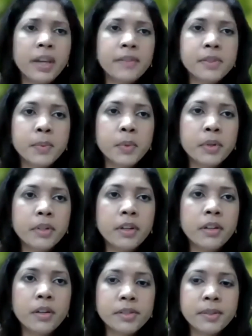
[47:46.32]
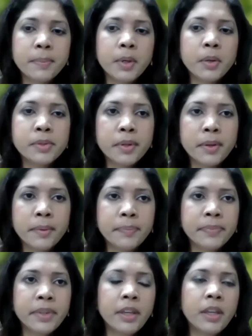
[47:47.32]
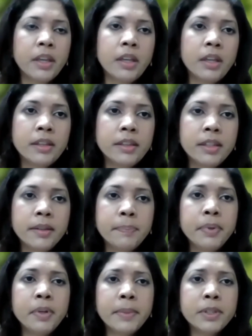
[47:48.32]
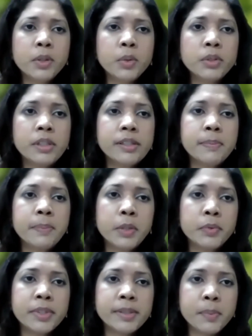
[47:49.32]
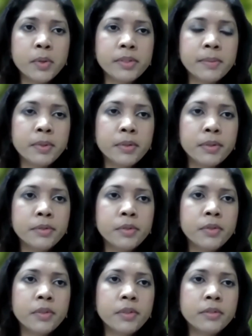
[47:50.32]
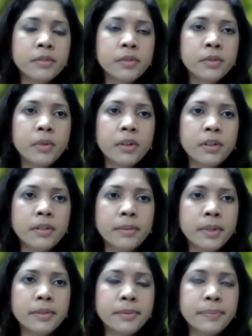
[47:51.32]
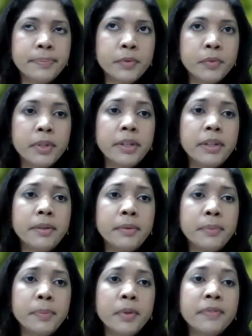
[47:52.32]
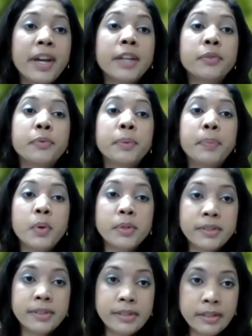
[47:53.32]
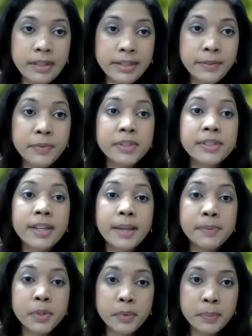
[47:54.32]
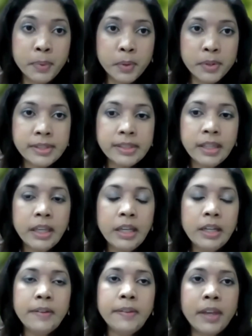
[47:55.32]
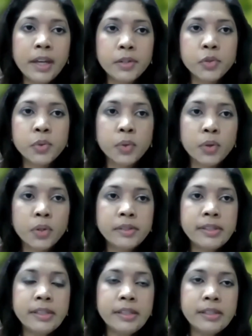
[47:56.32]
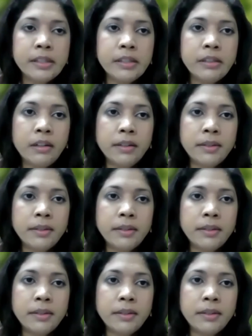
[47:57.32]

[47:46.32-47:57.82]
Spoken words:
have spoken a lot about the permit holders being responsible to provide reports, and the different types of reports that you all stated